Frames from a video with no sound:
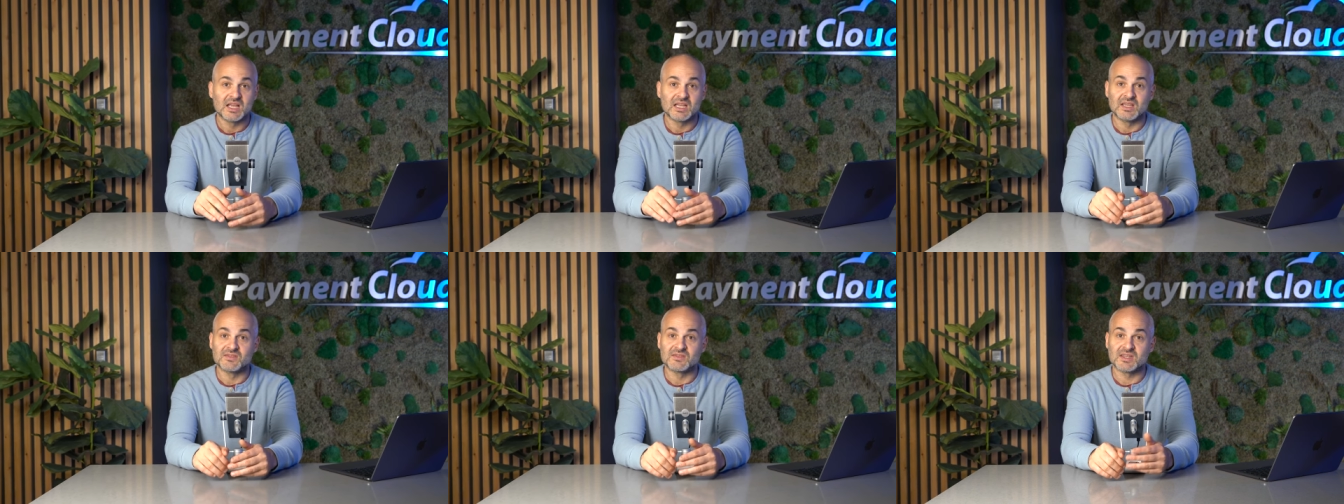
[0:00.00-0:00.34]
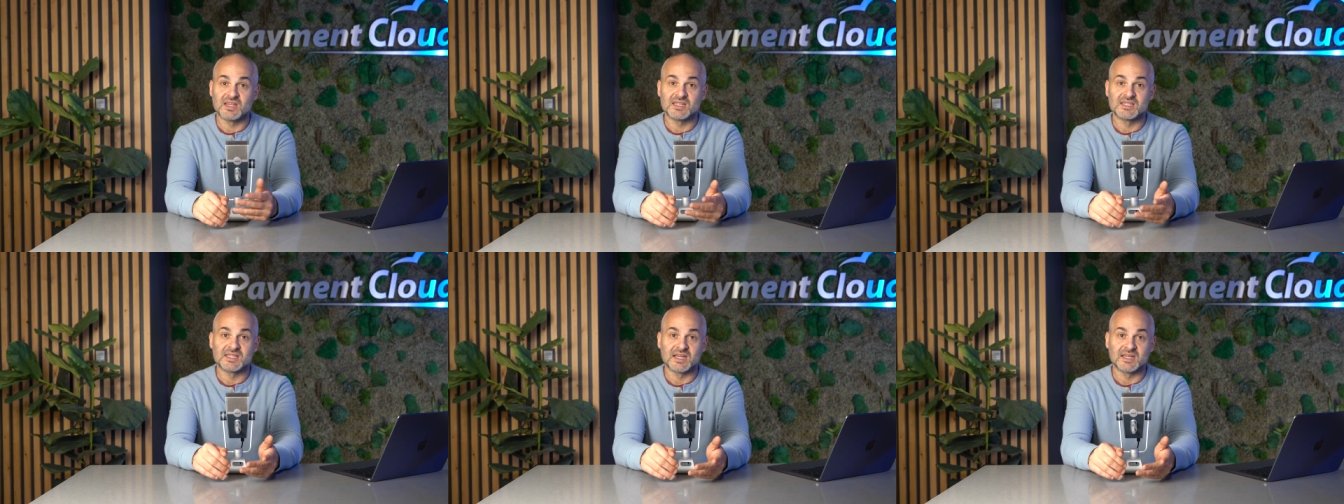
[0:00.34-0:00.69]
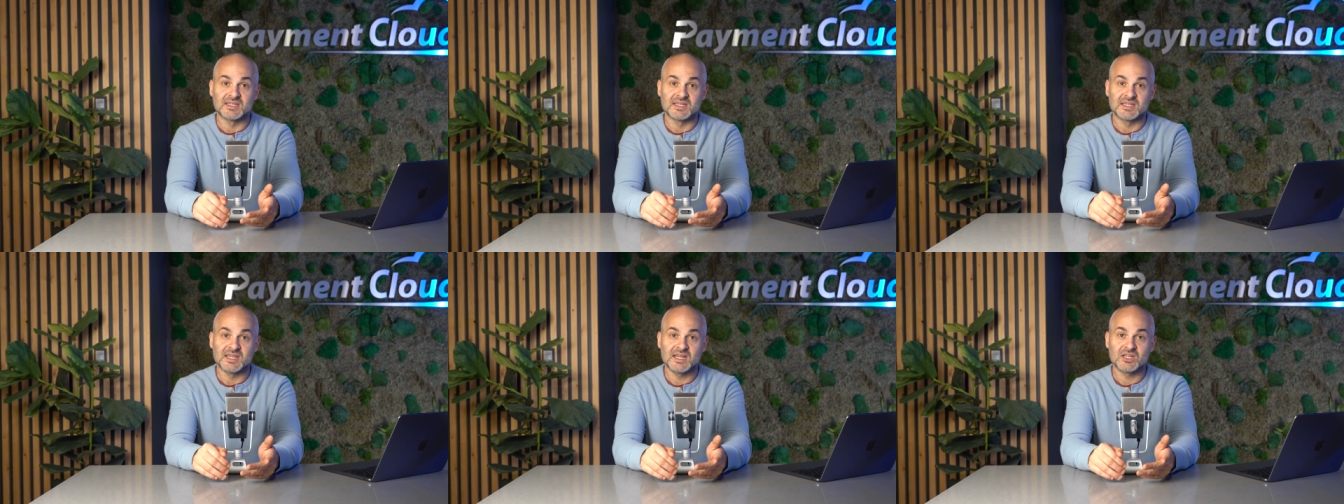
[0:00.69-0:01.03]
gives insight
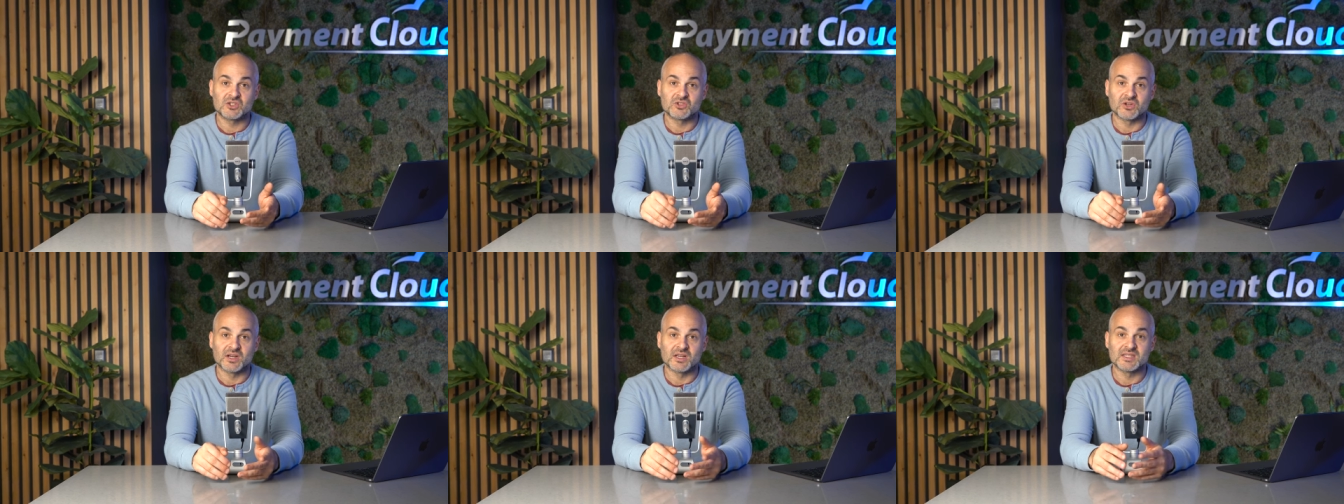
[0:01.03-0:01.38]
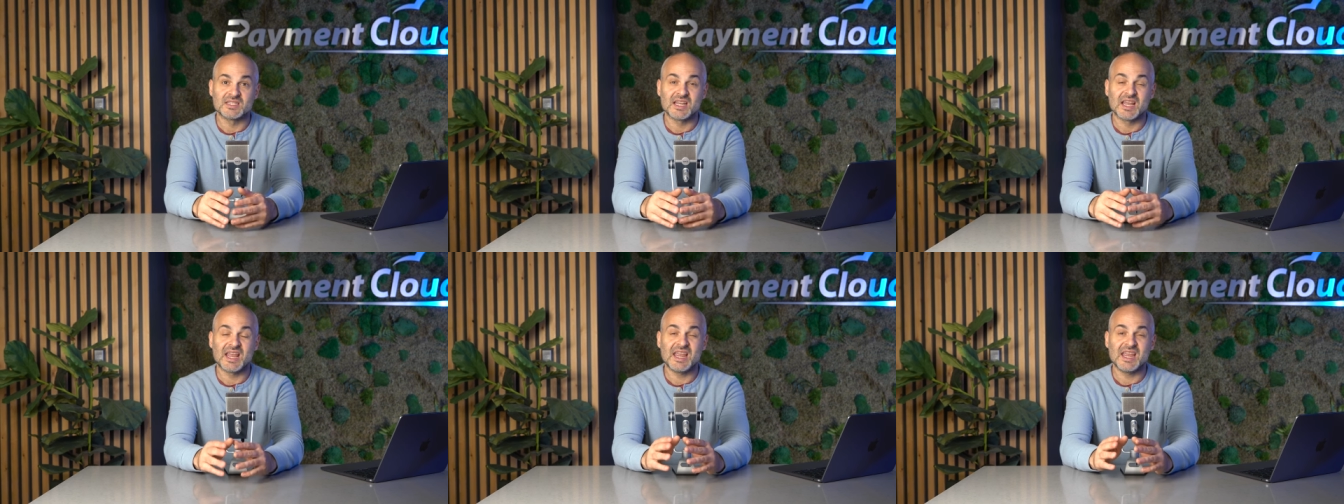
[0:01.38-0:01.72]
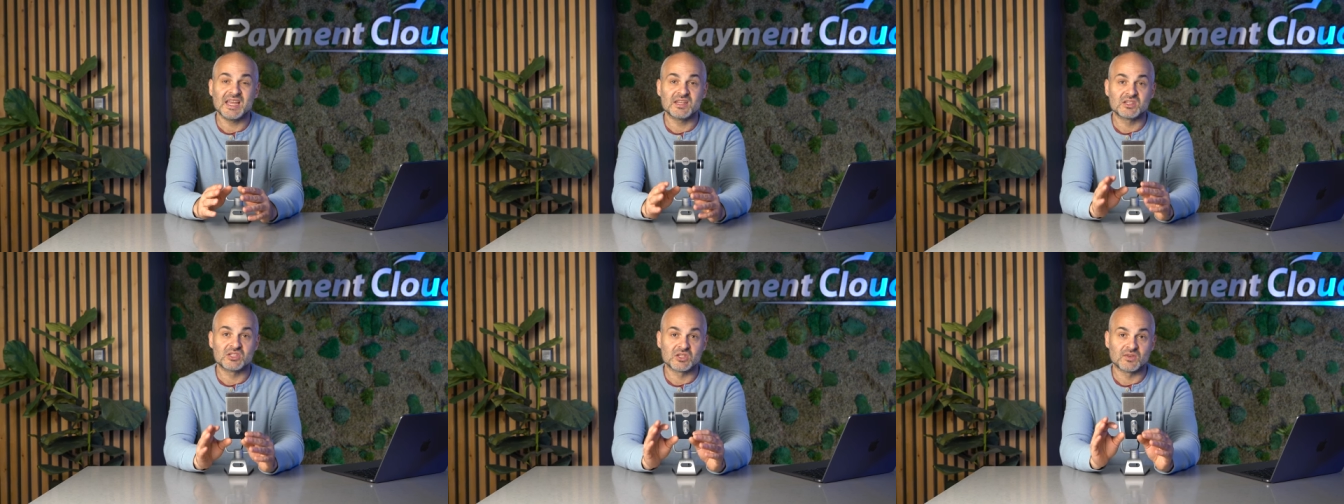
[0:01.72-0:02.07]
into data trends,
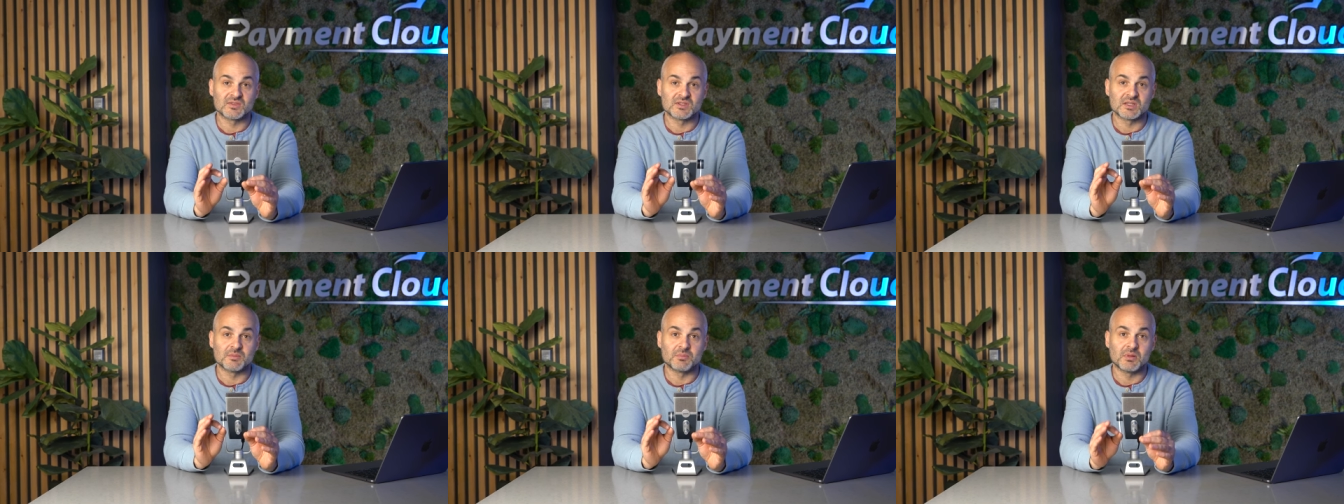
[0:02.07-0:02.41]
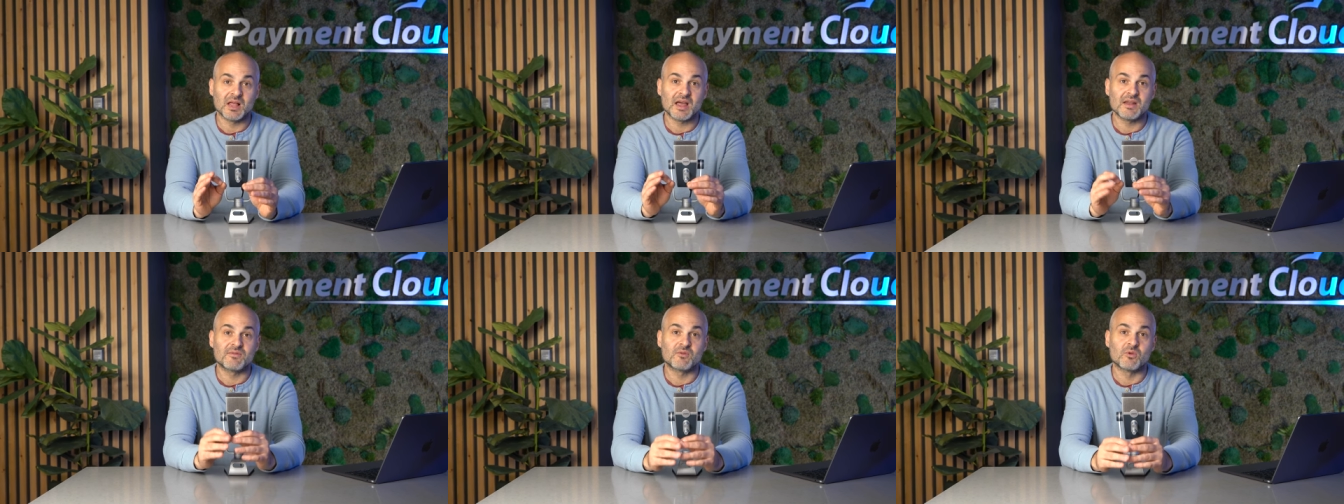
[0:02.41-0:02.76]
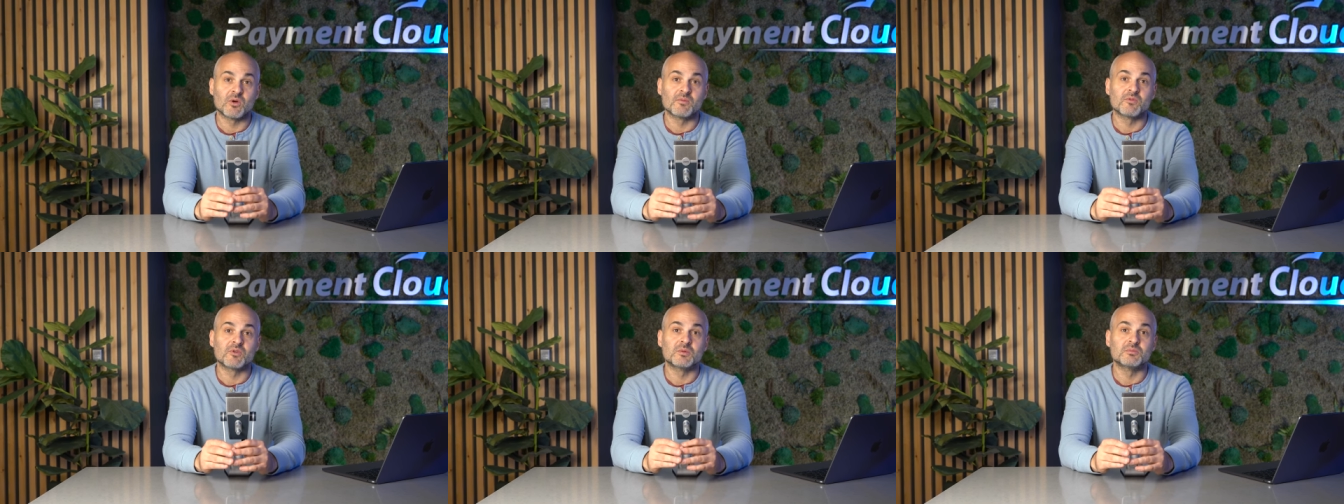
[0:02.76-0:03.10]
and serves as a
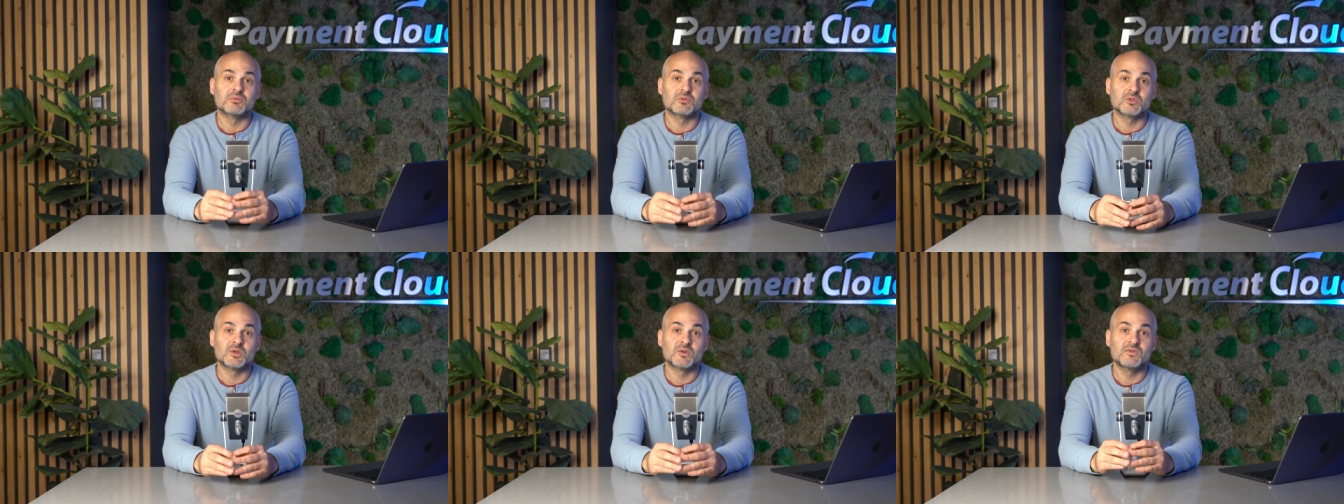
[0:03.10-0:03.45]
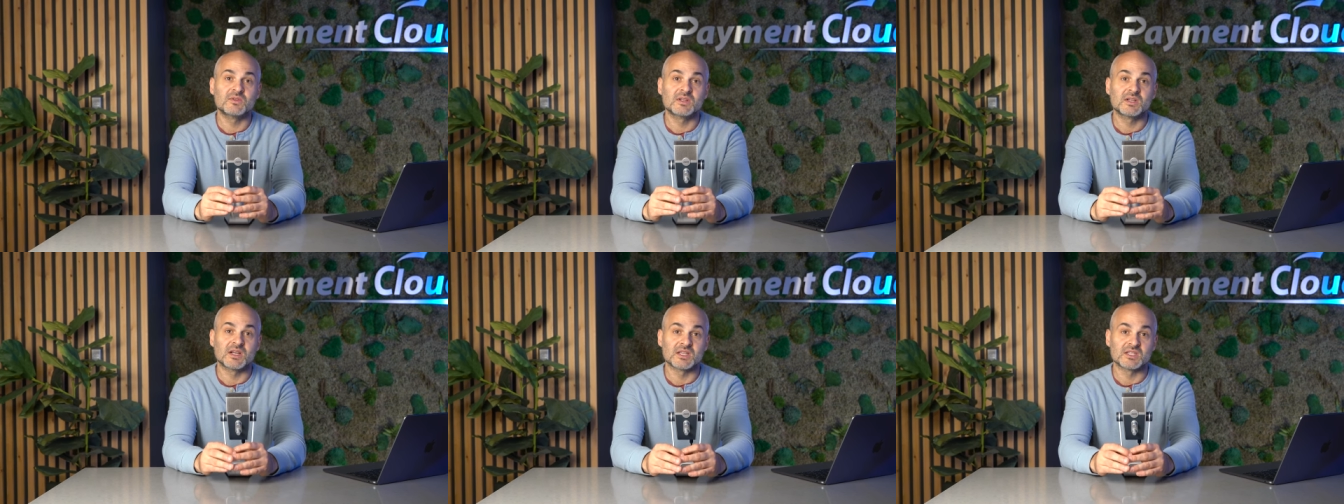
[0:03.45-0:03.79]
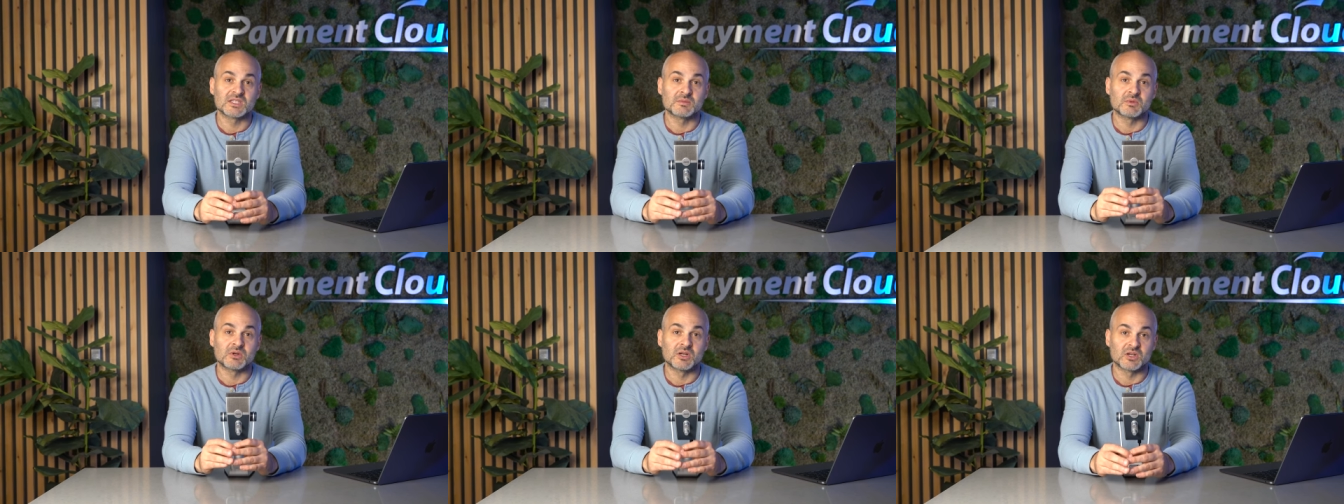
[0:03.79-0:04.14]
platform for improved
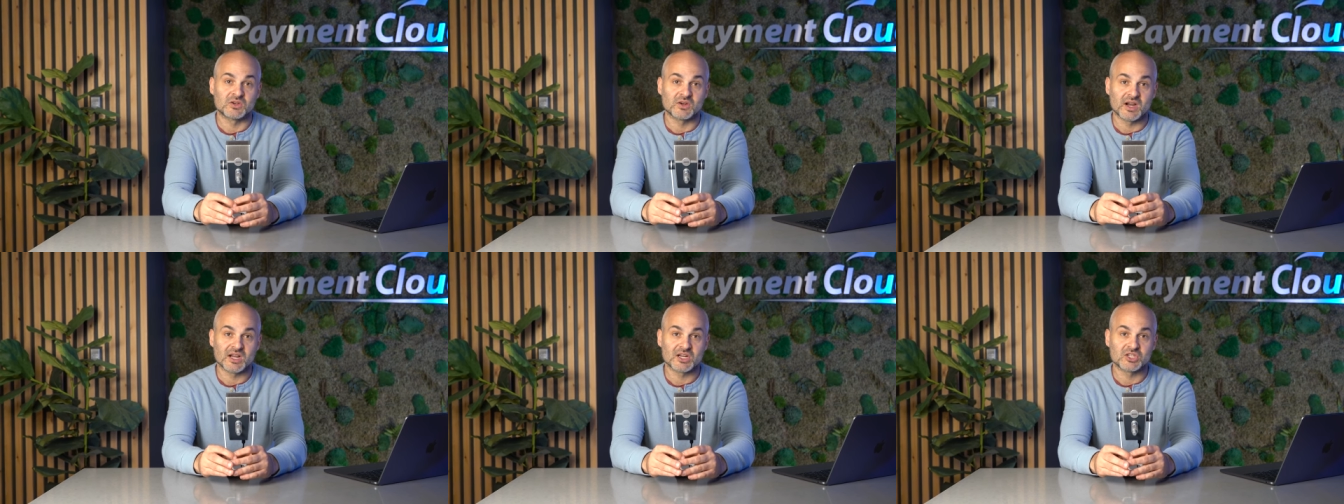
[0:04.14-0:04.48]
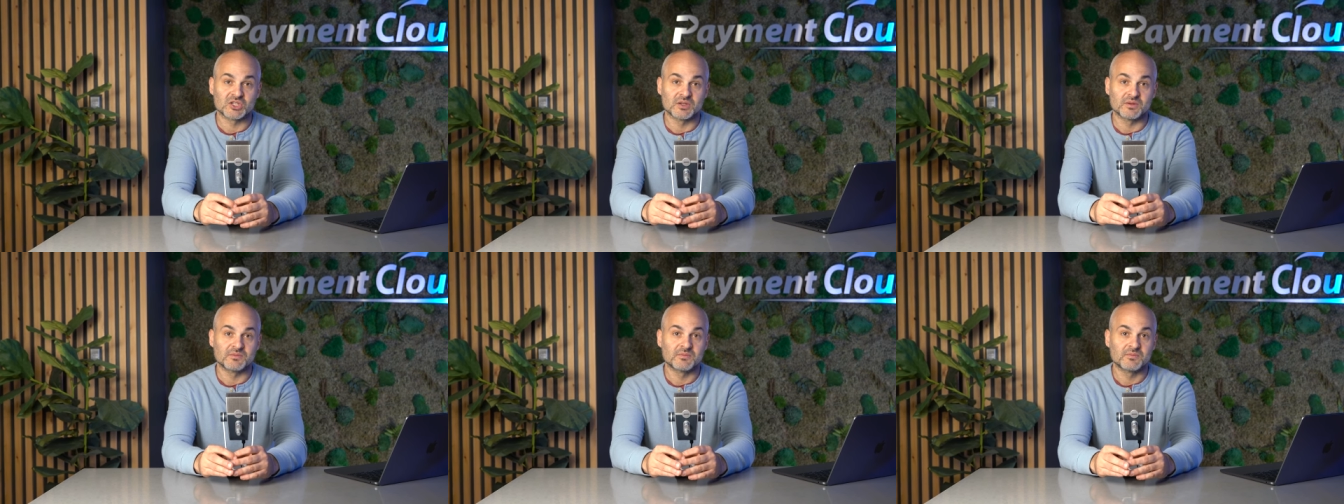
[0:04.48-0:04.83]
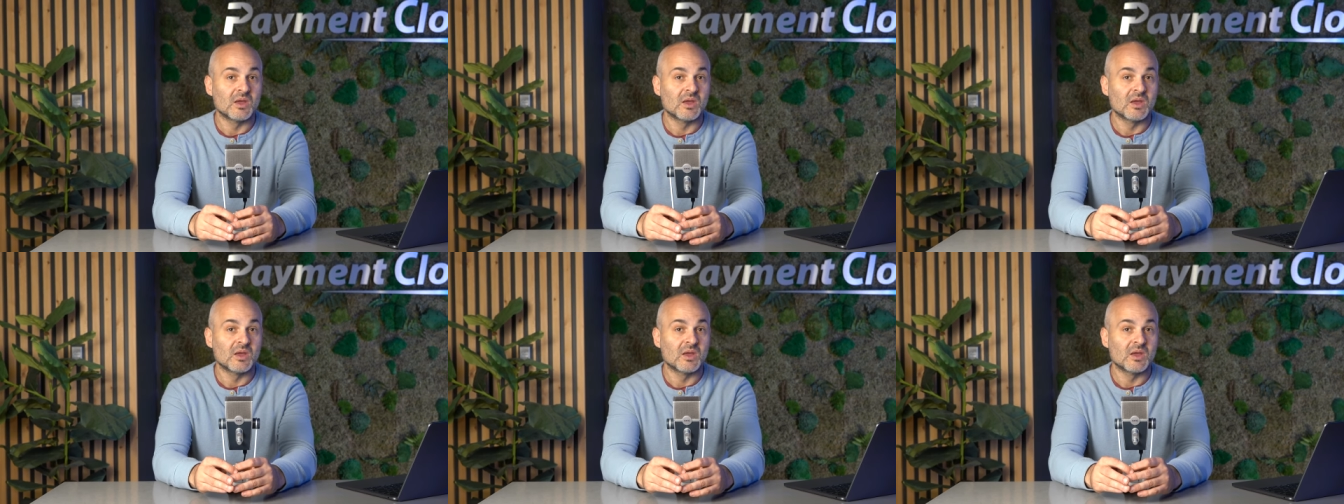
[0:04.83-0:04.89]
customer interaction.